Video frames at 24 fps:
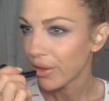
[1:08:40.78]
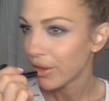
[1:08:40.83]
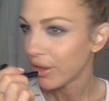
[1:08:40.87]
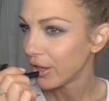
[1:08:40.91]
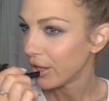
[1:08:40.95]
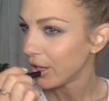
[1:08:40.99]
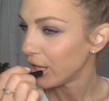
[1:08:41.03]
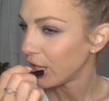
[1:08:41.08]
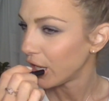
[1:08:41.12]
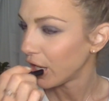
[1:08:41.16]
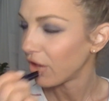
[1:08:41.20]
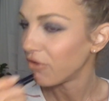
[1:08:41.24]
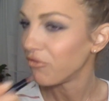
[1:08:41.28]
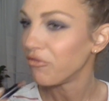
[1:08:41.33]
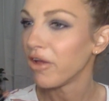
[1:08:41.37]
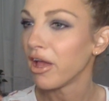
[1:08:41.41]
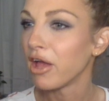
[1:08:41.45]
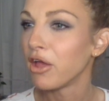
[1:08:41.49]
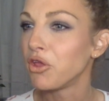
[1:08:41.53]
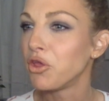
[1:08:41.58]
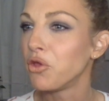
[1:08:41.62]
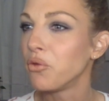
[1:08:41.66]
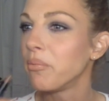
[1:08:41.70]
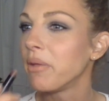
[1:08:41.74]
like
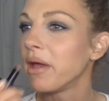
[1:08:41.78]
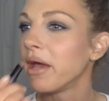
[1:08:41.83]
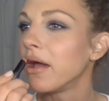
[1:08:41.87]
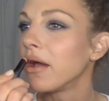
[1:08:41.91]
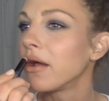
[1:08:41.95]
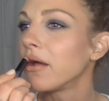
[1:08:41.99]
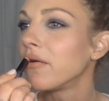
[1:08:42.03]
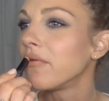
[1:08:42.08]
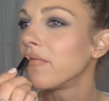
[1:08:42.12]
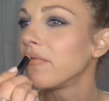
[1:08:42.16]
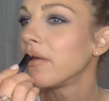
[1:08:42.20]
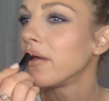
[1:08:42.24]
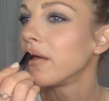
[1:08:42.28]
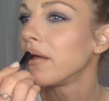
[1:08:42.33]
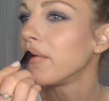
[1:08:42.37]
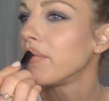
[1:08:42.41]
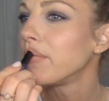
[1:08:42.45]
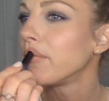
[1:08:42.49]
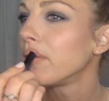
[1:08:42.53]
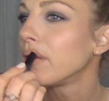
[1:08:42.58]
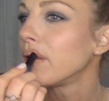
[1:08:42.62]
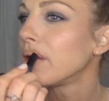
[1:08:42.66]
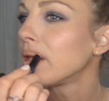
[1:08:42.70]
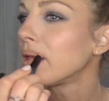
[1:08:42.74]
value pack of
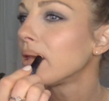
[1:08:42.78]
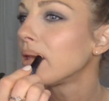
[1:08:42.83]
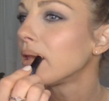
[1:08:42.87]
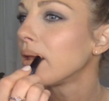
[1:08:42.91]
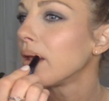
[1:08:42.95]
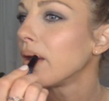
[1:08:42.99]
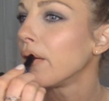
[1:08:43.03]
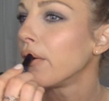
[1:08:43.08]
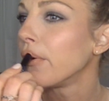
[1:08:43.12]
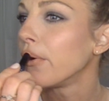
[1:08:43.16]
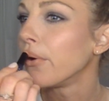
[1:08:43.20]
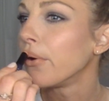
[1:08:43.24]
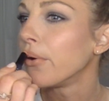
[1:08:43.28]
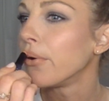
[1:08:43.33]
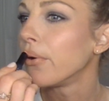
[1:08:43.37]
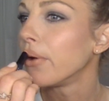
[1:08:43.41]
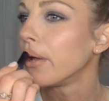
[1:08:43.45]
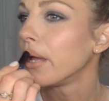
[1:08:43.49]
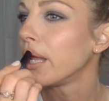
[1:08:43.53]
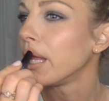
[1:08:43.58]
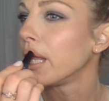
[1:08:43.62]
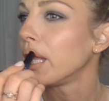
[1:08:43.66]
them. So,